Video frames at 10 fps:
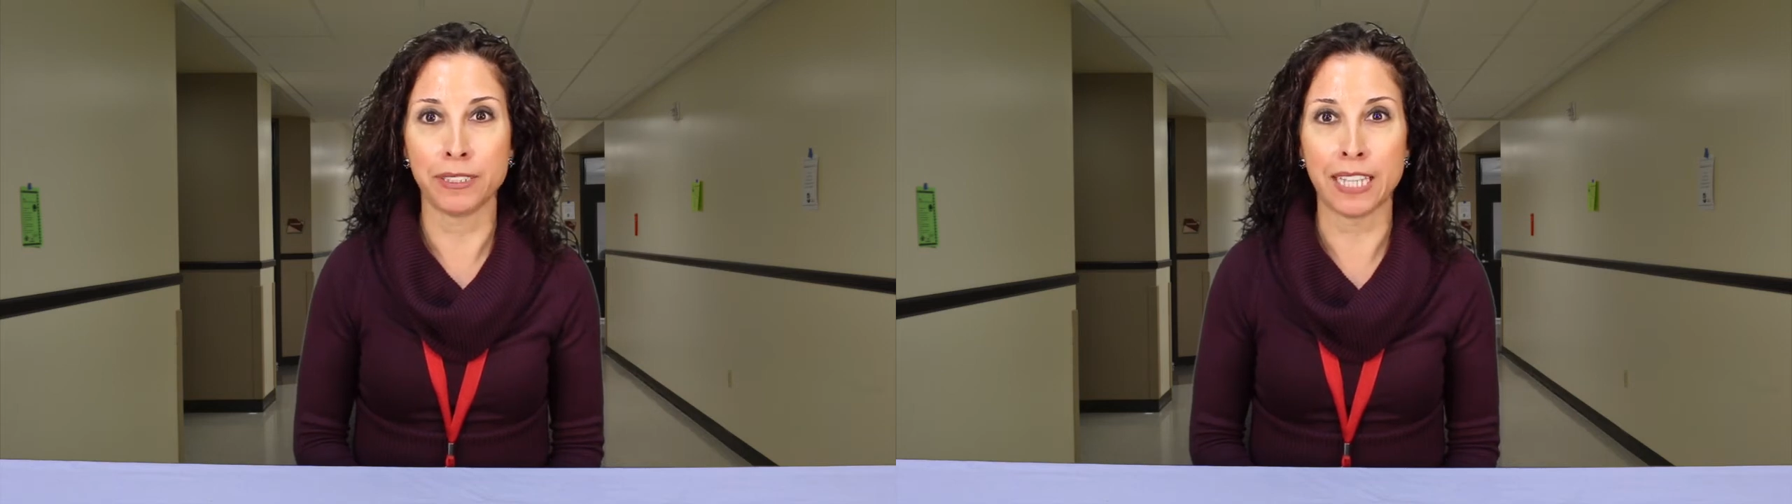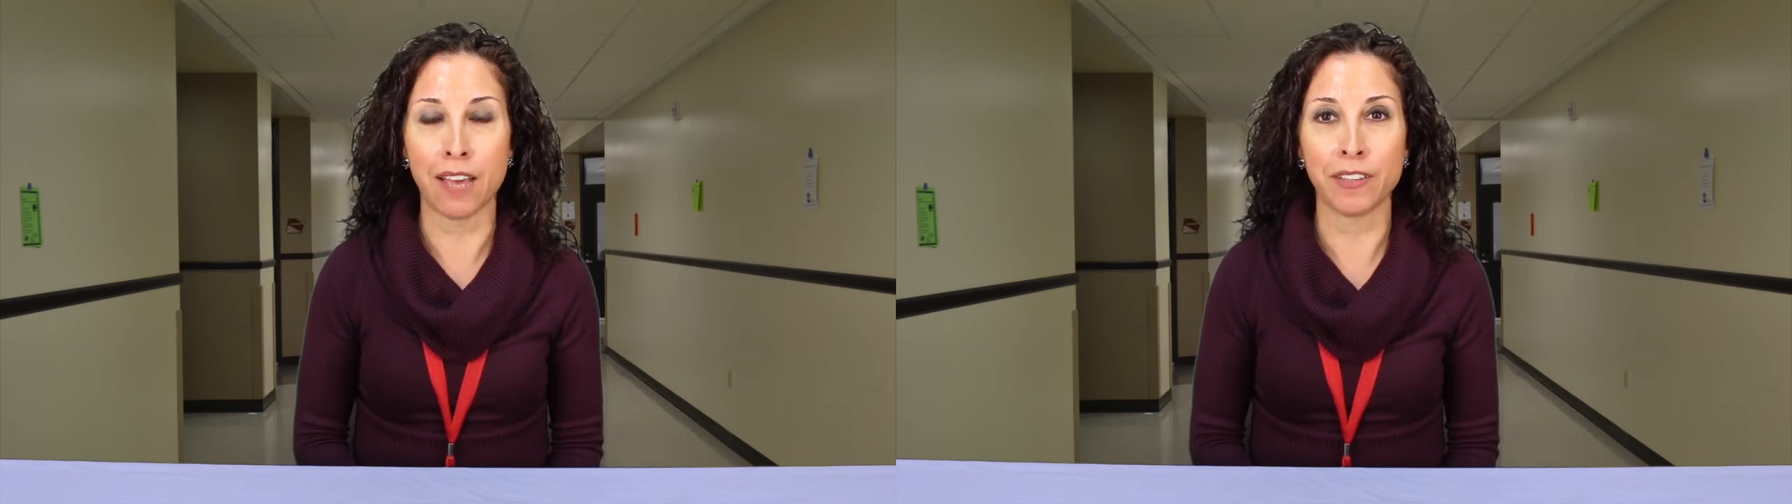
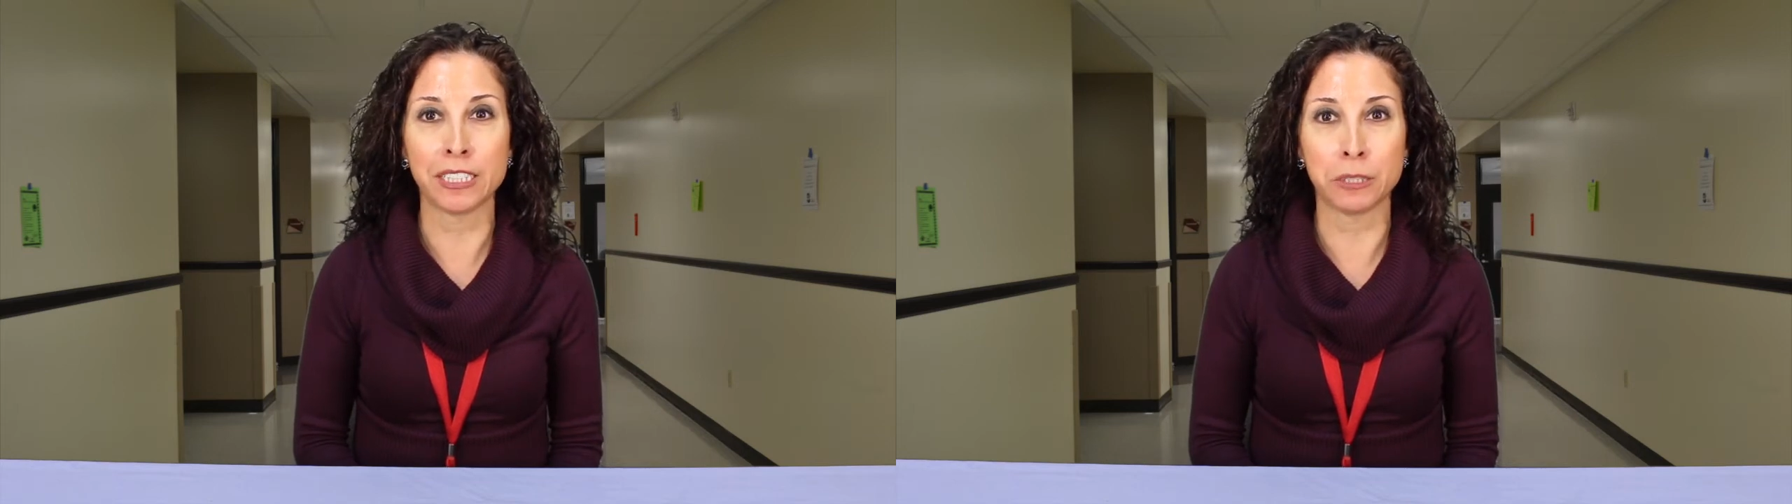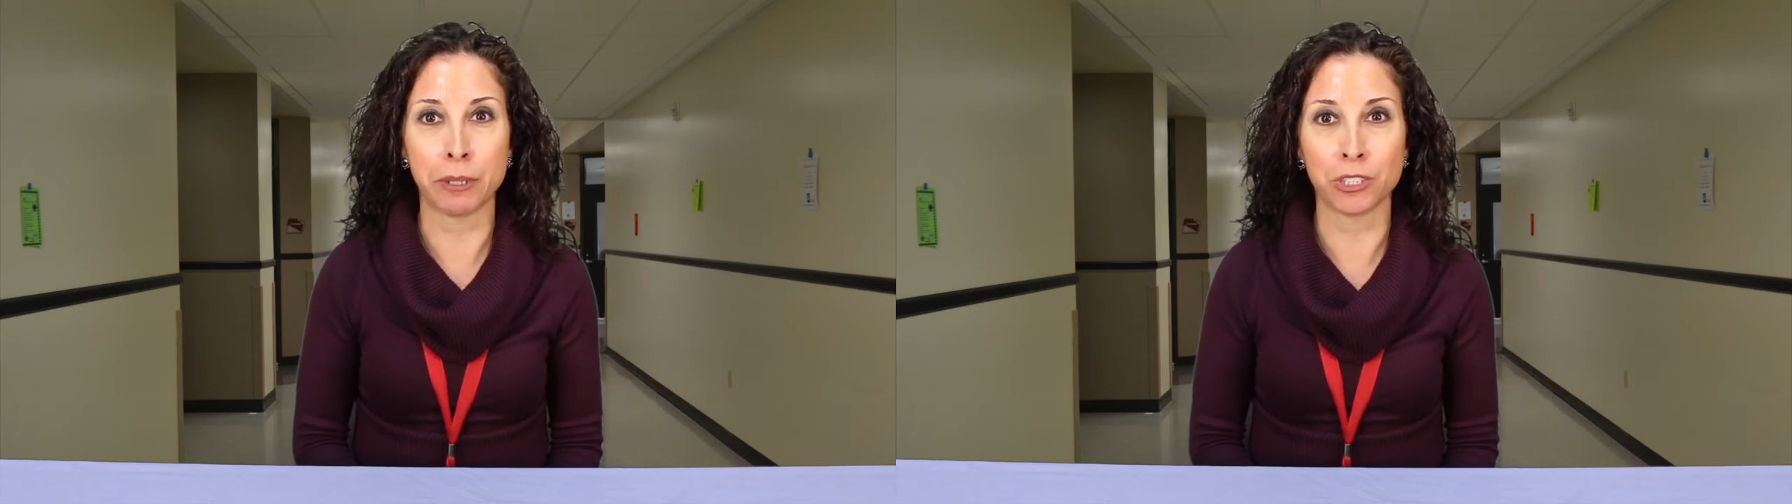is
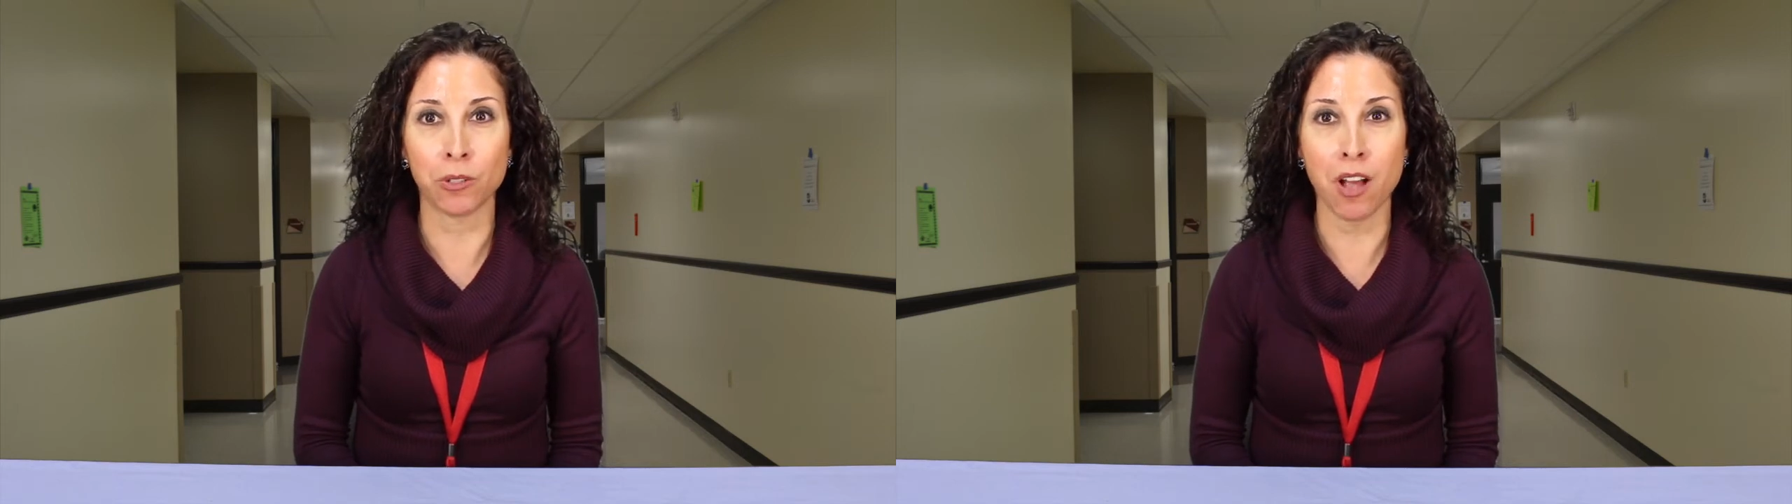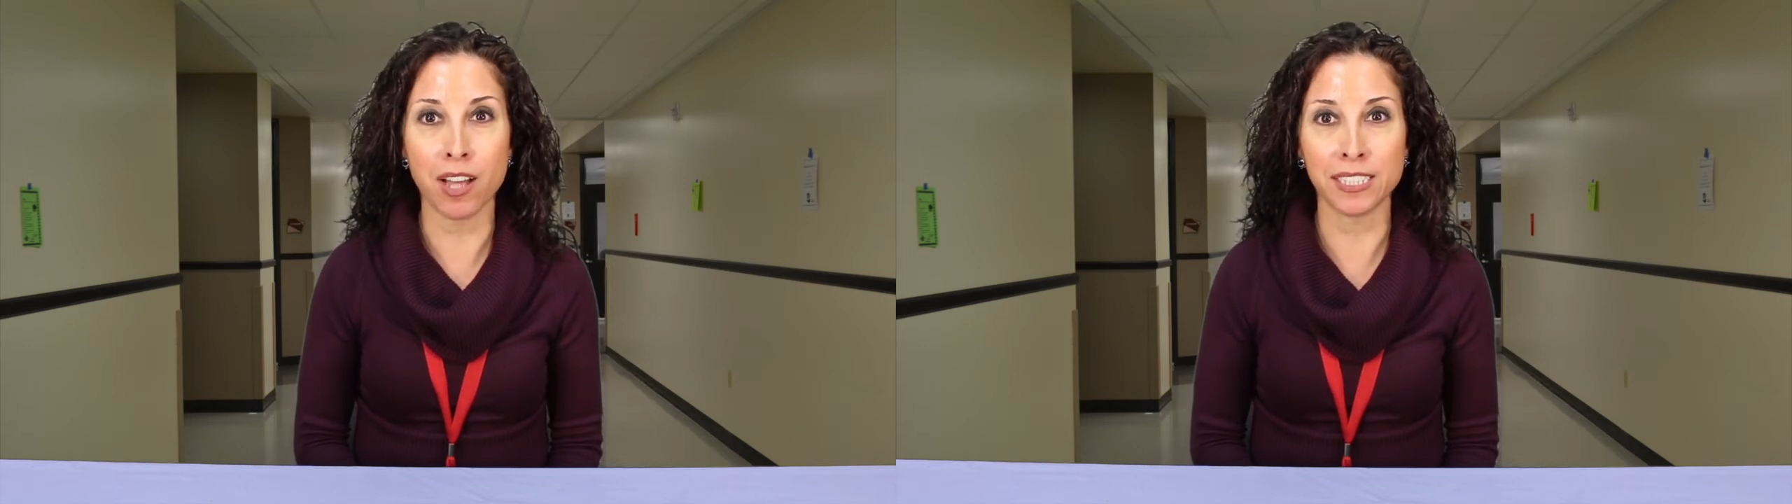having a
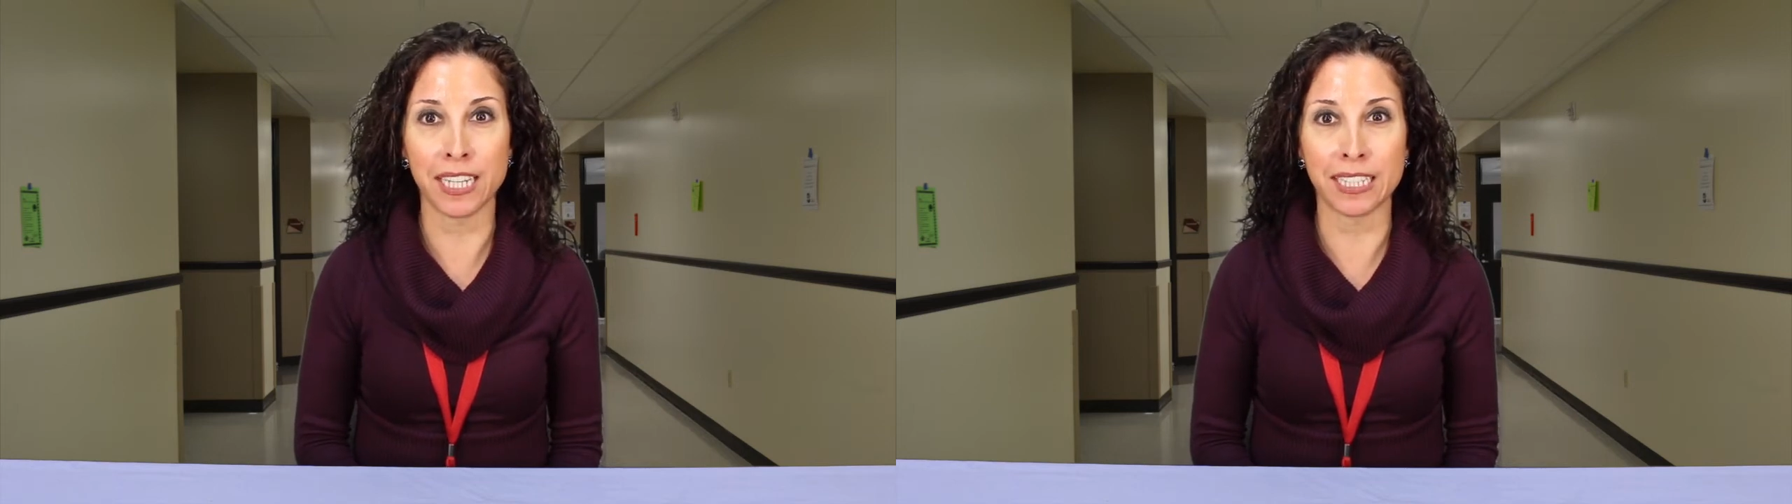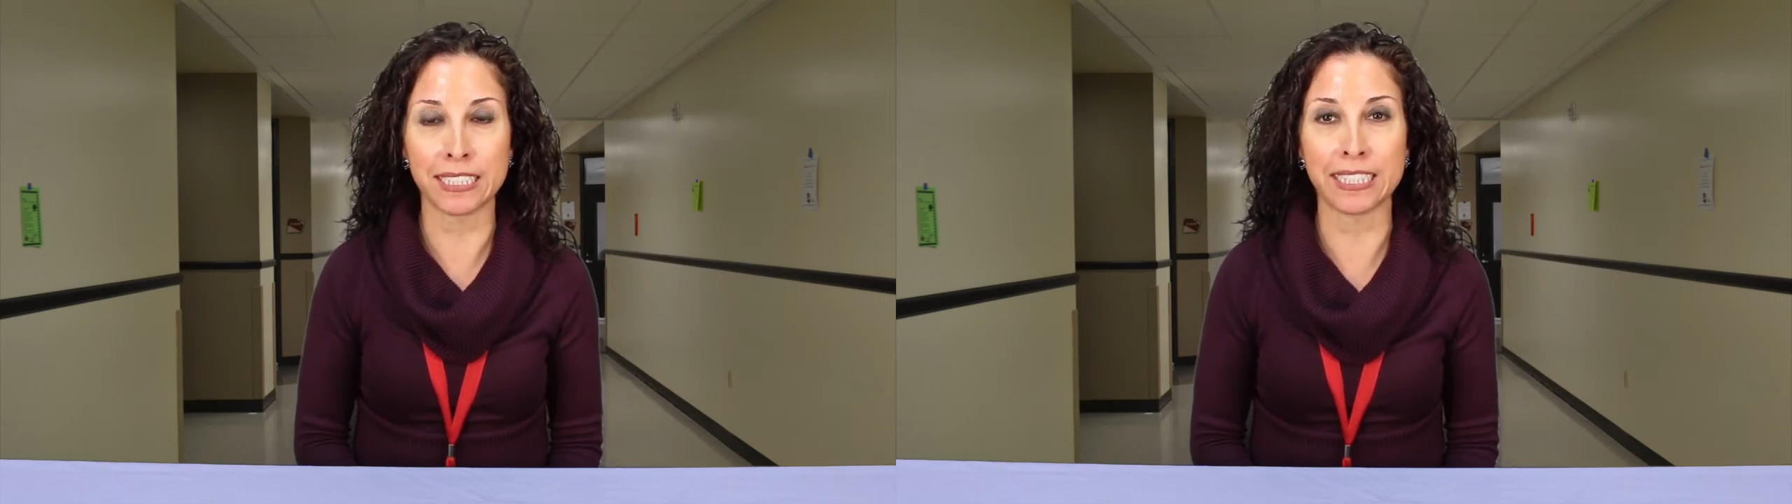special
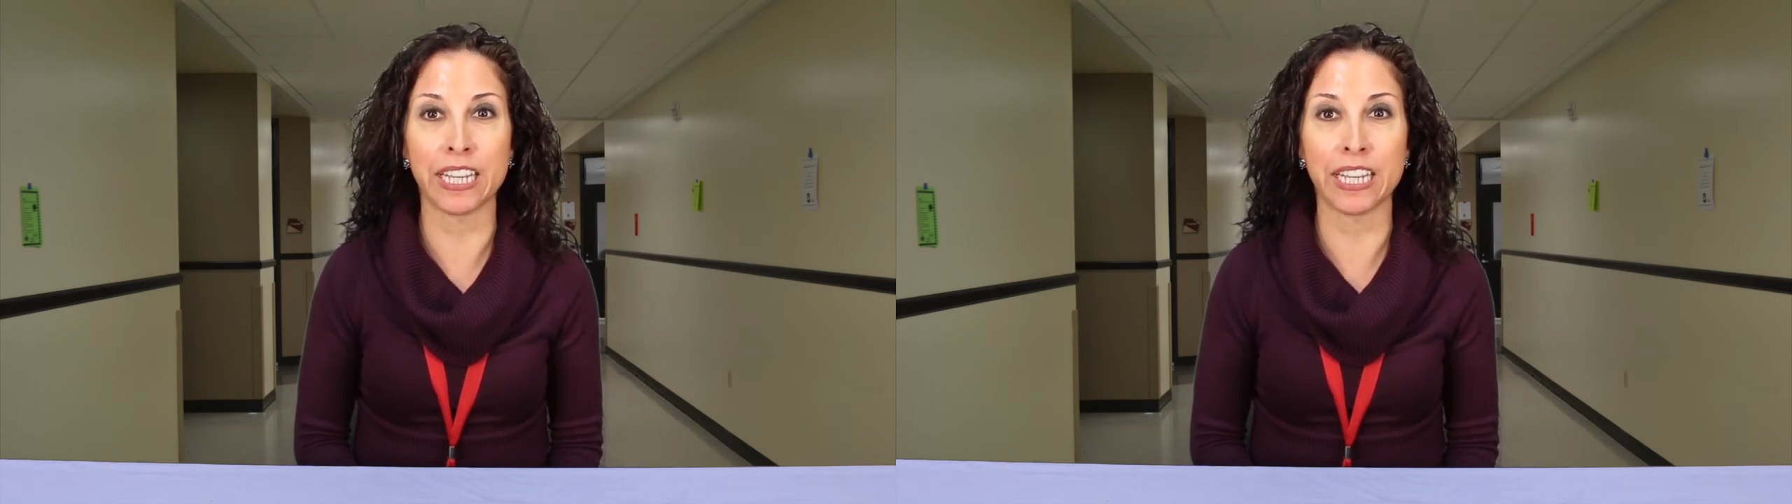contest.